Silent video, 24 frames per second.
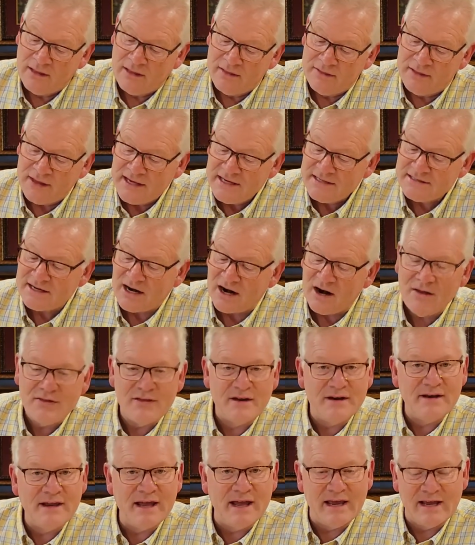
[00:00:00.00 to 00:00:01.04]
These are the
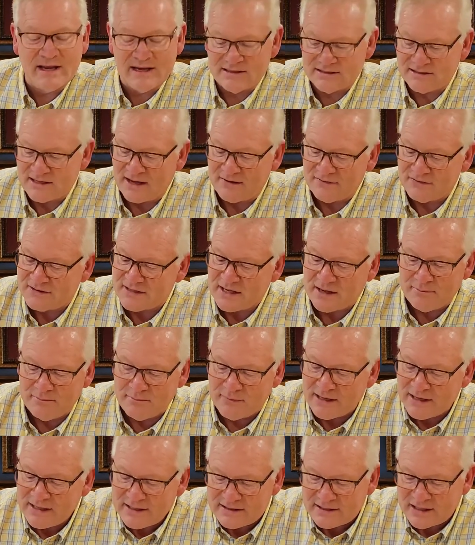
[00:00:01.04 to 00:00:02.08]
days, I've said
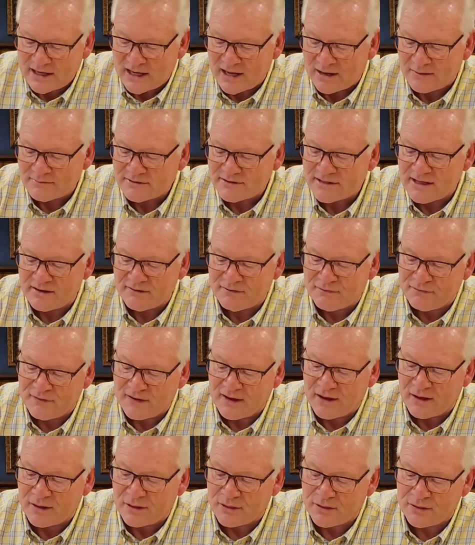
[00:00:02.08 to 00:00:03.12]
many times, that
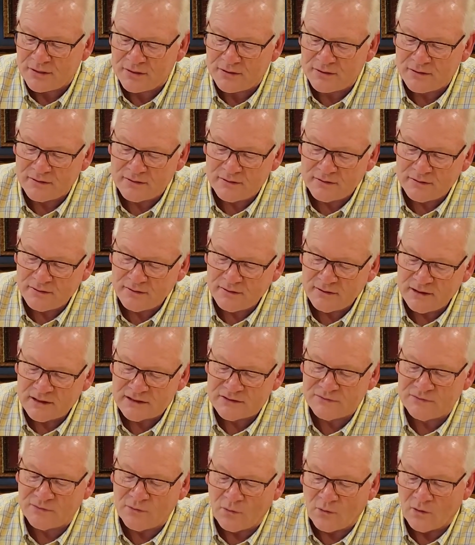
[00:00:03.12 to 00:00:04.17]
faith is
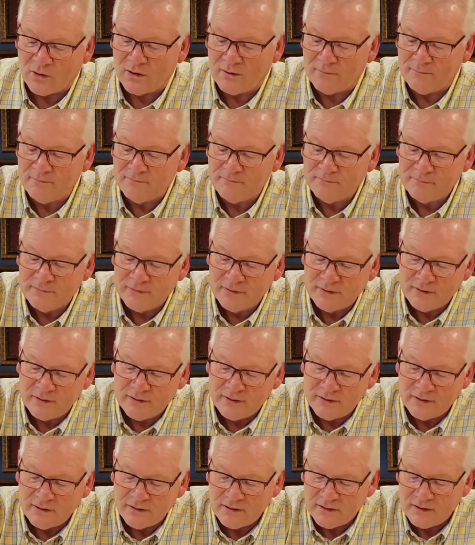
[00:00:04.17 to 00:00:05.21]
for.
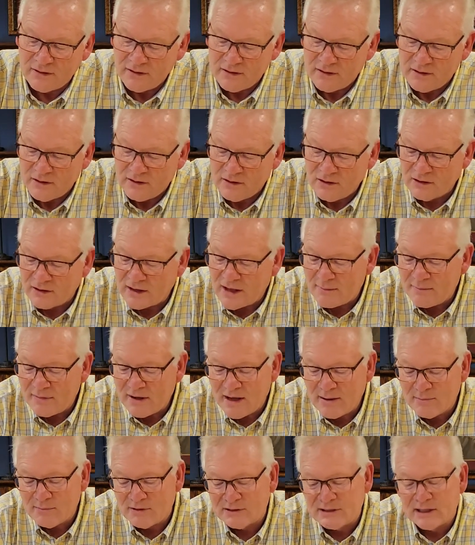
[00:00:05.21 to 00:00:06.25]
You'll not be
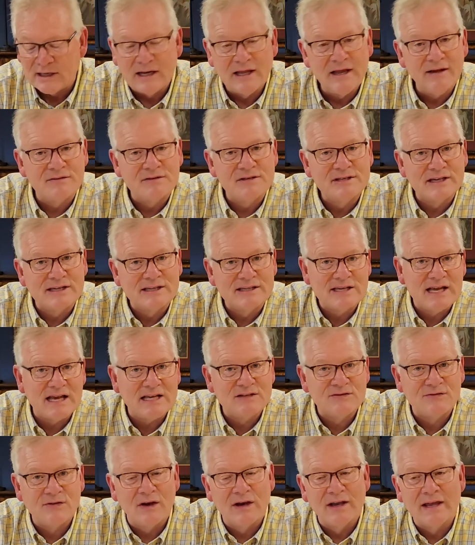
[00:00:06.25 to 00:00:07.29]
able to live
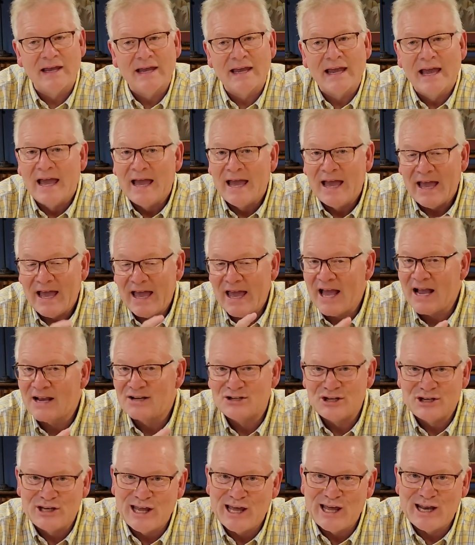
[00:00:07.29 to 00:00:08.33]
successfully
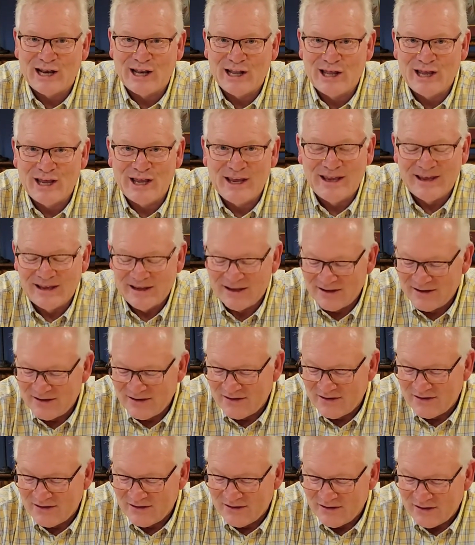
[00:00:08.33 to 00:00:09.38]
accidentally
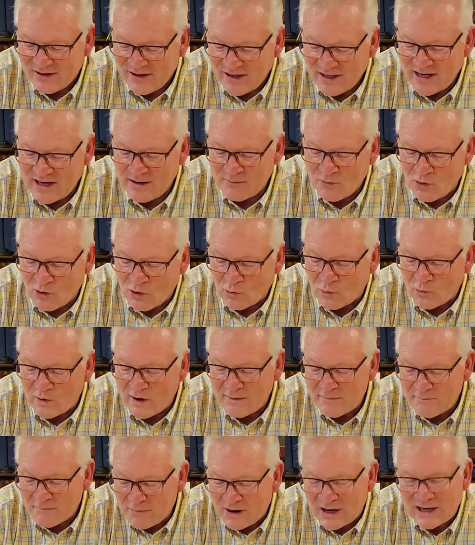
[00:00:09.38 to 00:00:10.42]
anymore. We
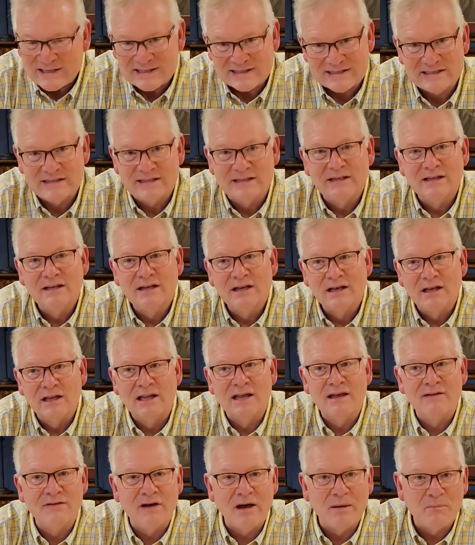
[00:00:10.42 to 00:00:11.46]
must
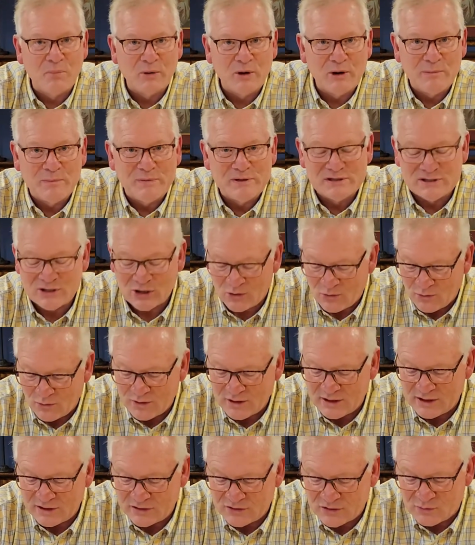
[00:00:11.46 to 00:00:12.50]
live on purpose
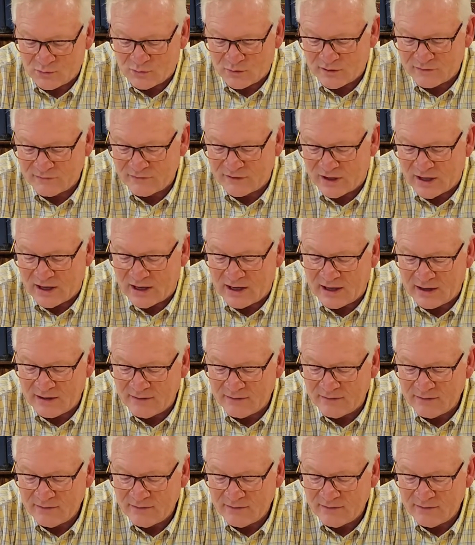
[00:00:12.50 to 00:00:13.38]
according to the Word of God.